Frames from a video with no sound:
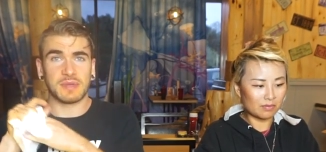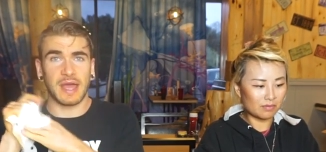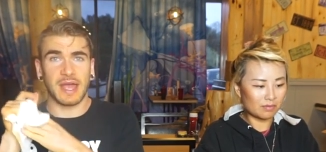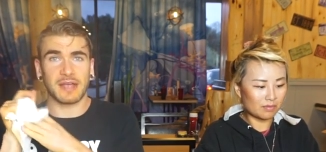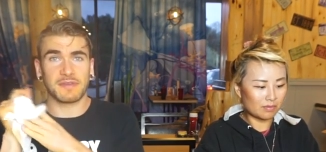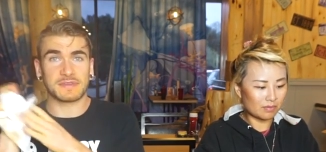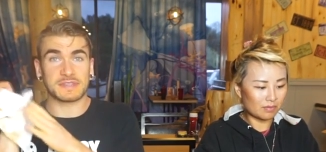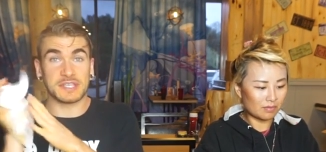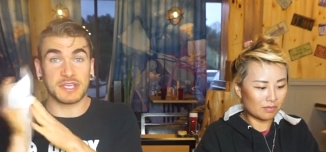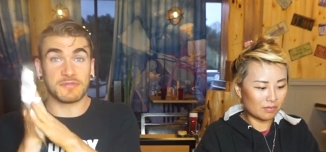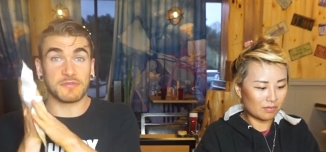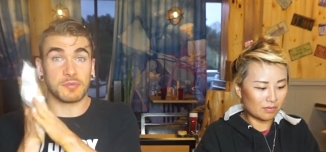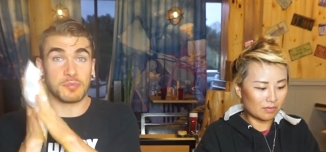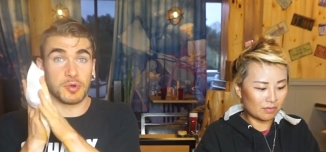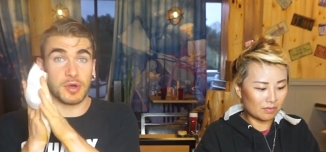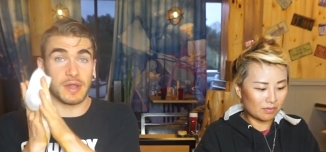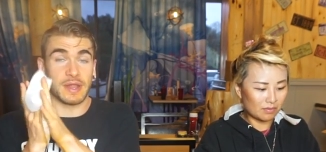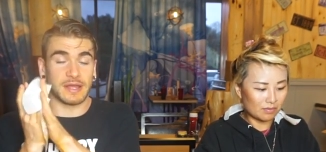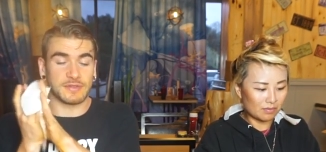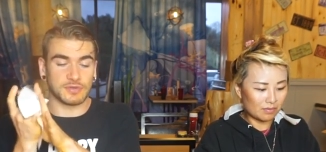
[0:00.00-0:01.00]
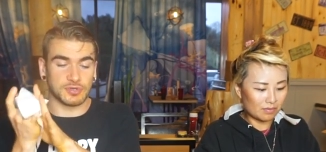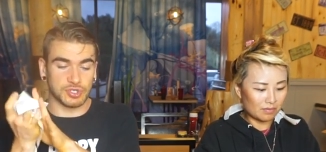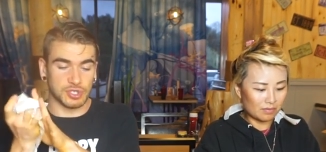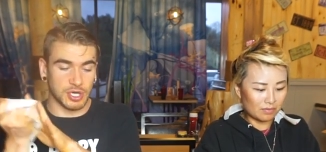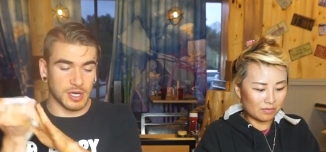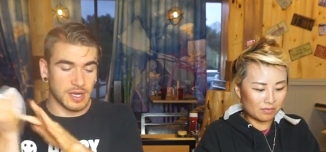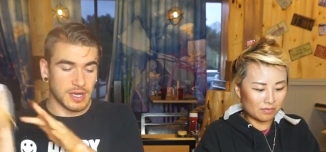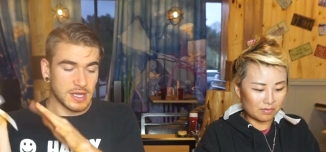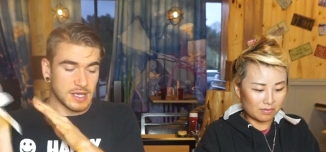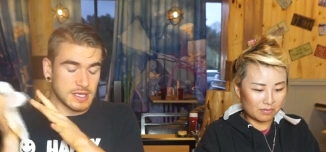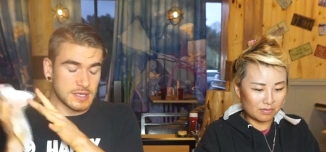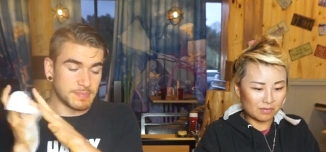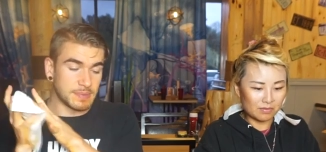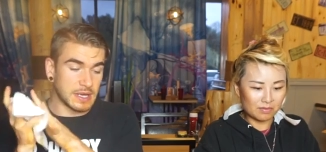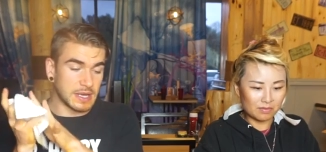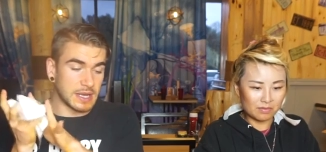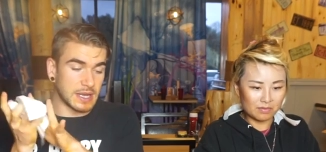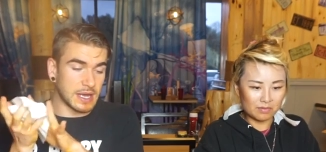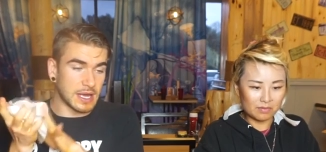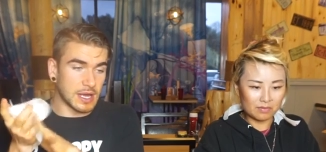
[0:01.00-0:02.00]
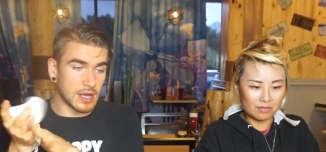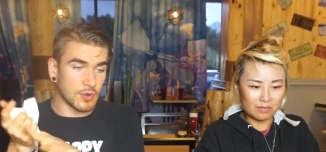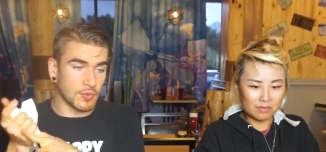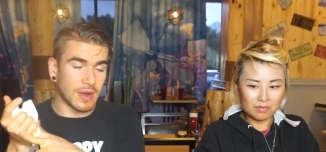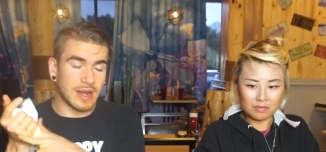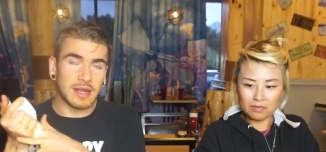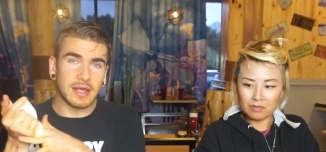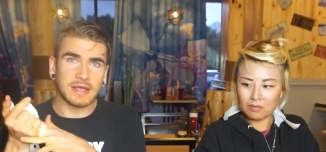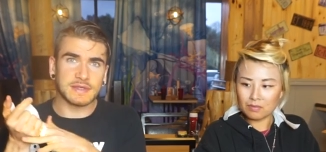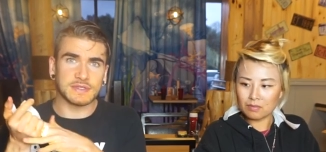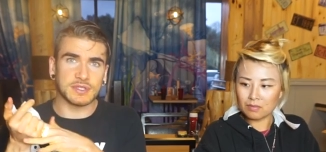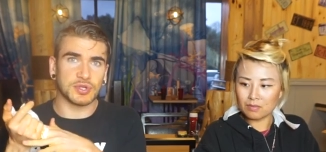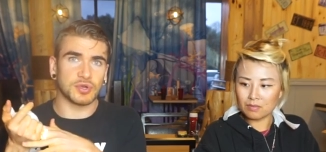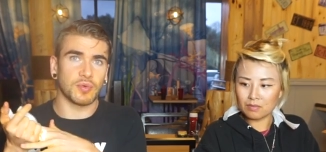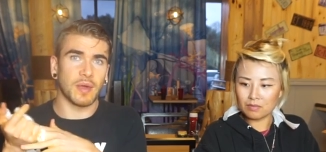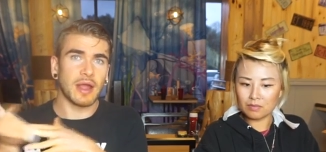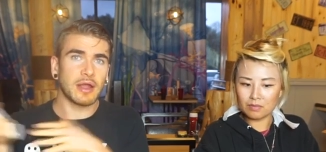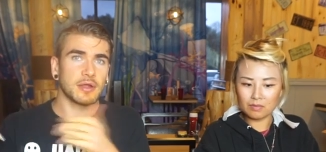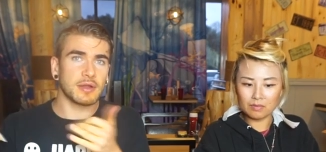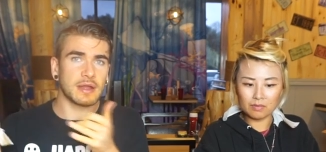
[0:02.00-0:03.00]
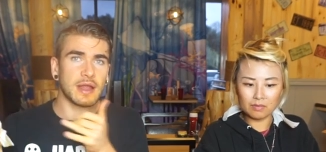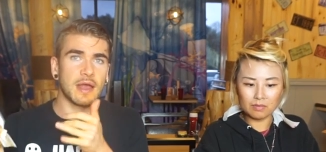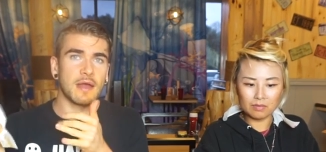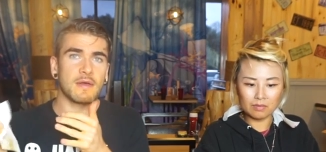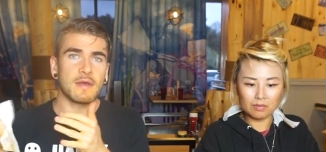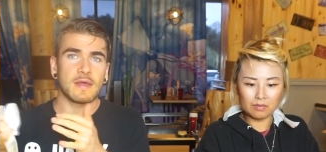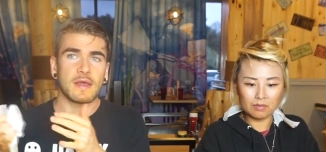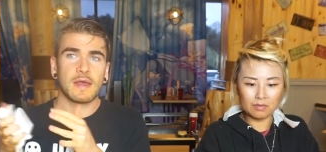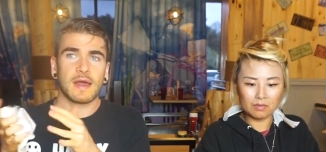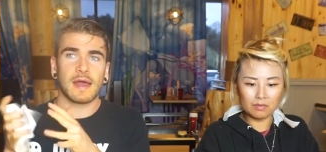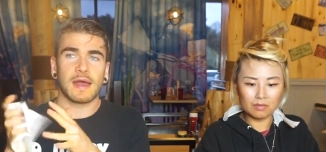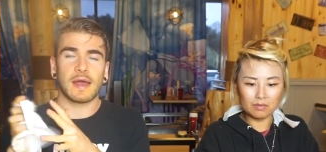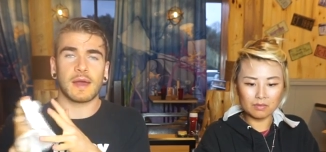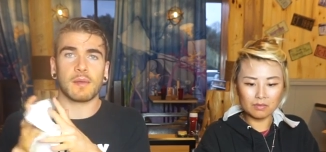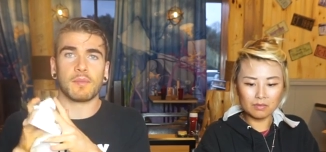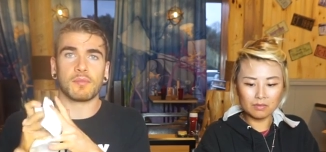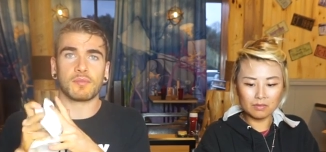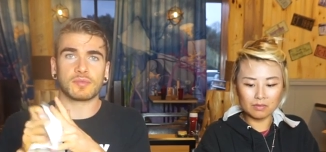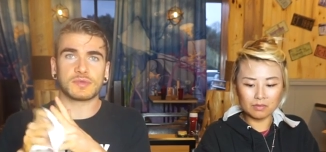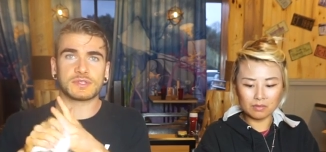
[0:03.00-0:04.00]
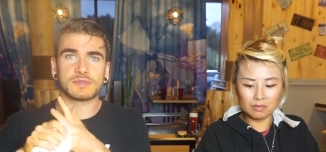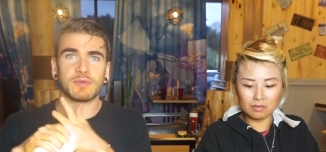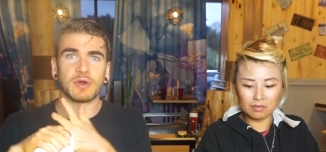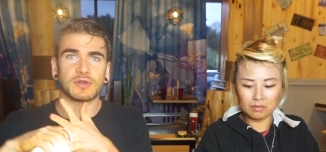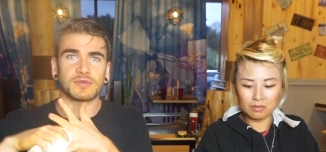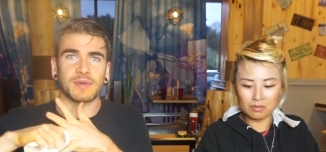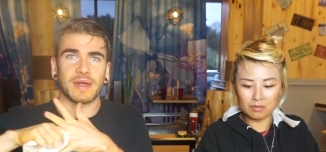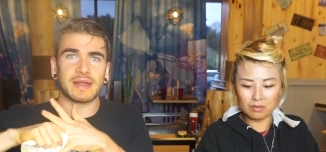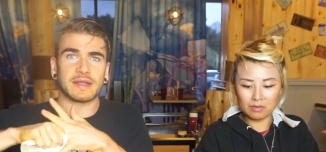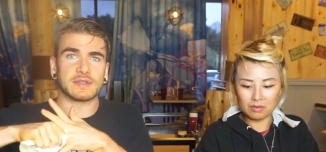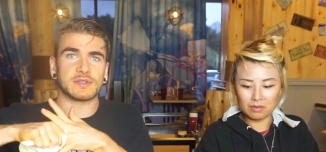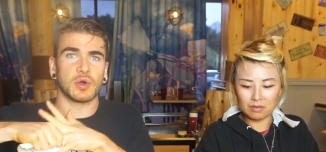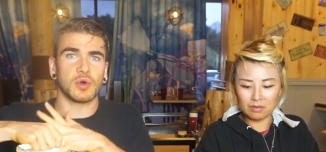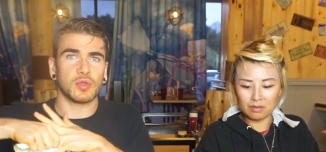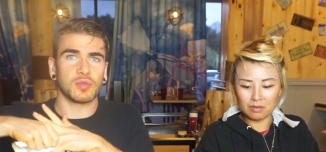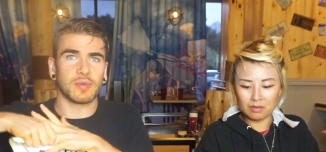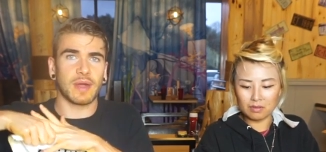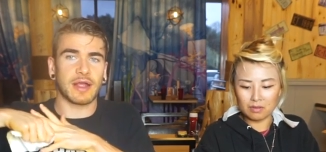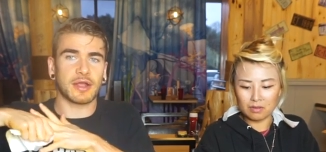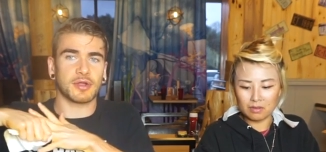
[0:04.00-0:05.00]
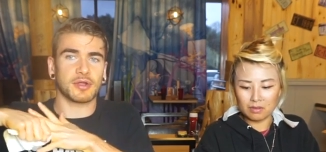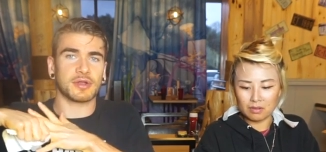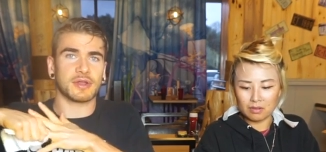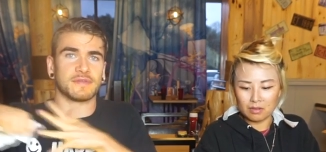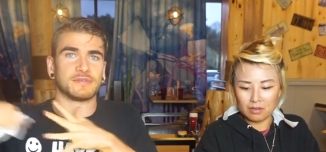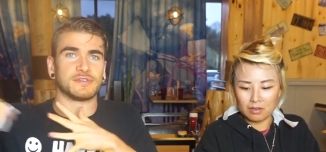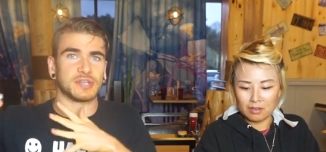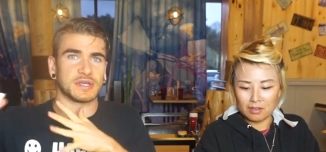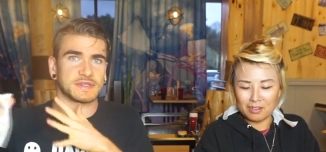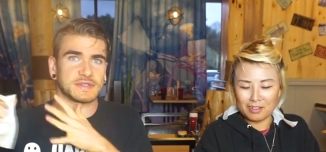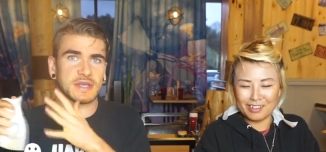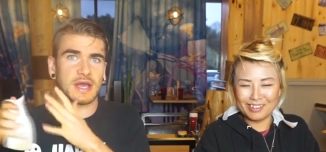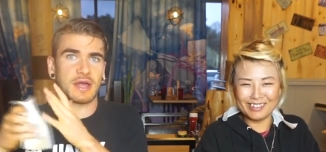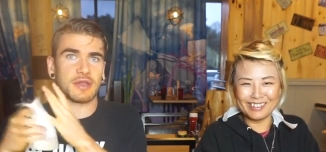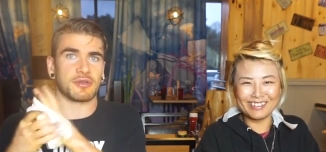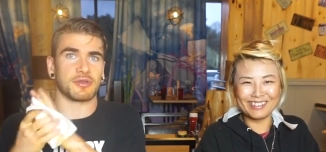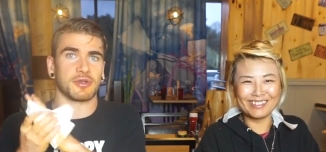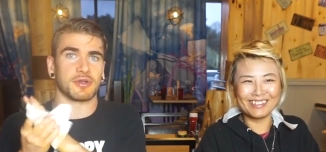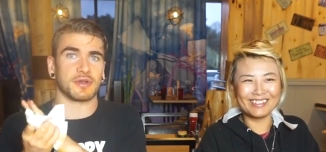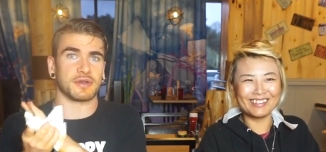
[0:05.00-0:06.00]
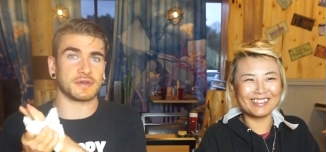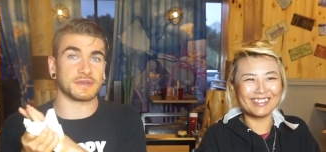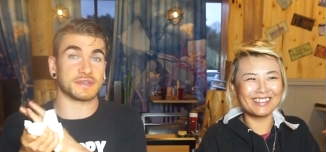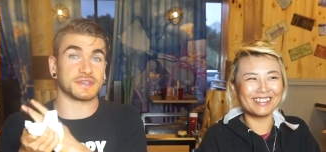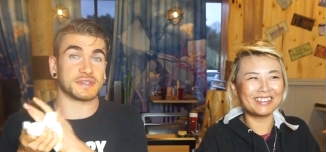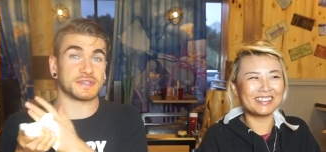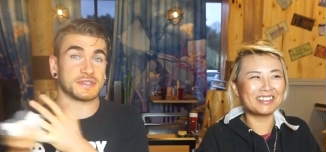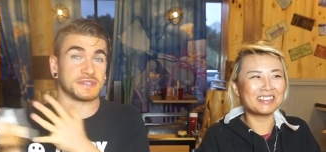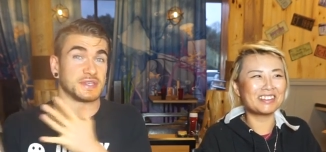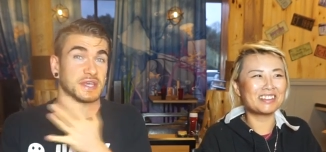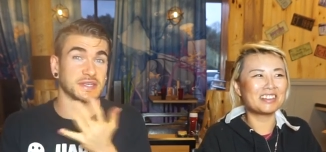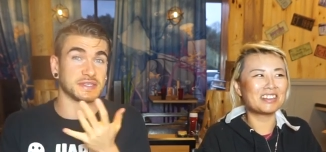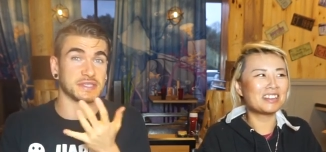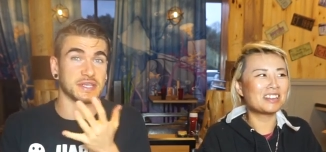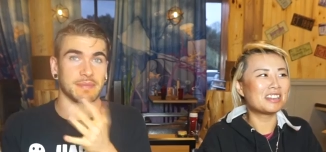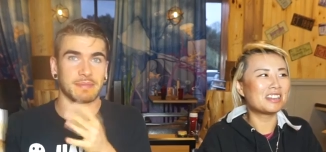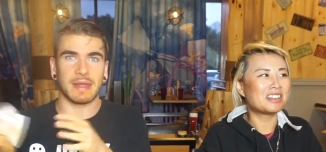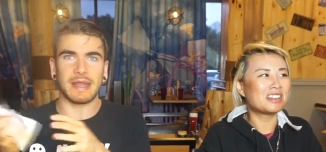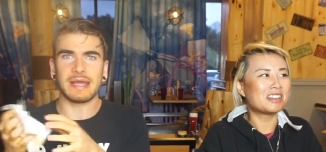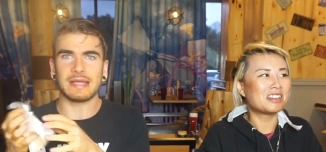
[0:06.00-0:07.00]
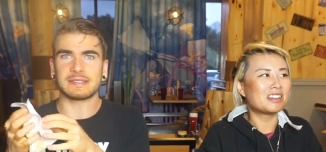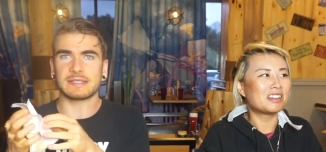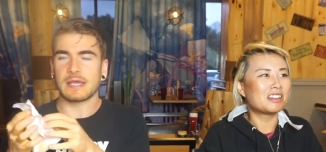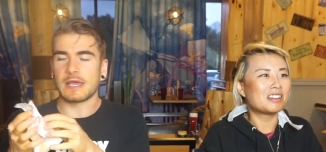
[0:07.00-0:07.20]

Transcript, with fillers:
Speaker 1: a, heck of a seafood boil, that's for sure. But uh, Raina has a new record now. Um, smoked Randy's old record of just under sixty minutes.